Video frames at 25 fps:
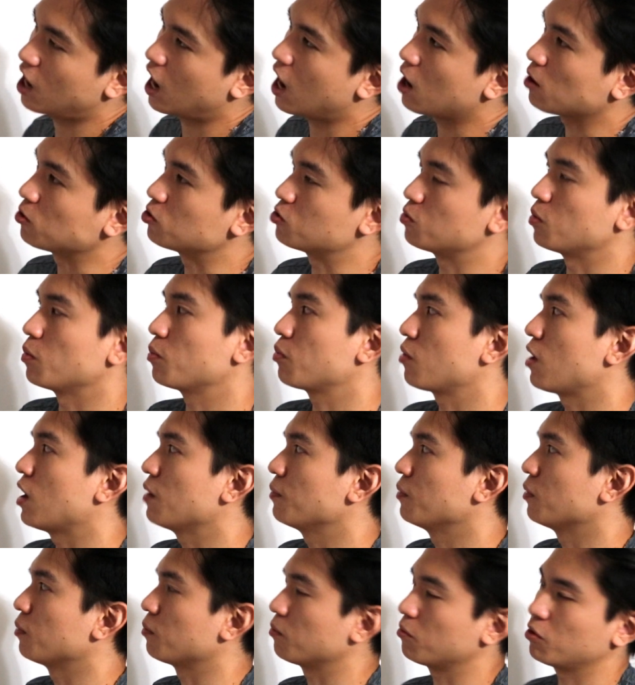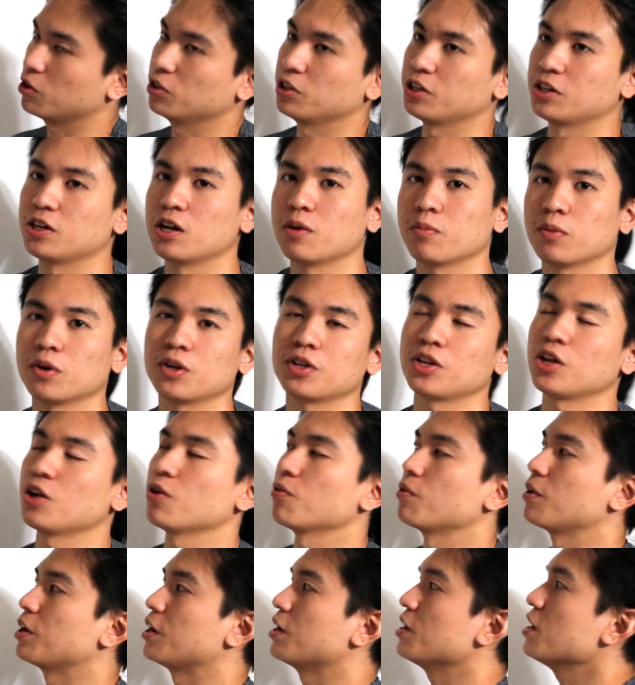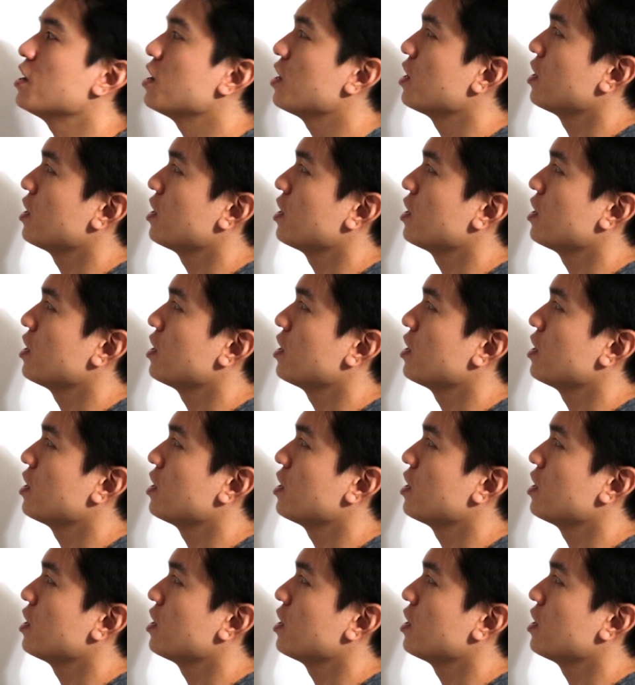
algebra problem, really number theory,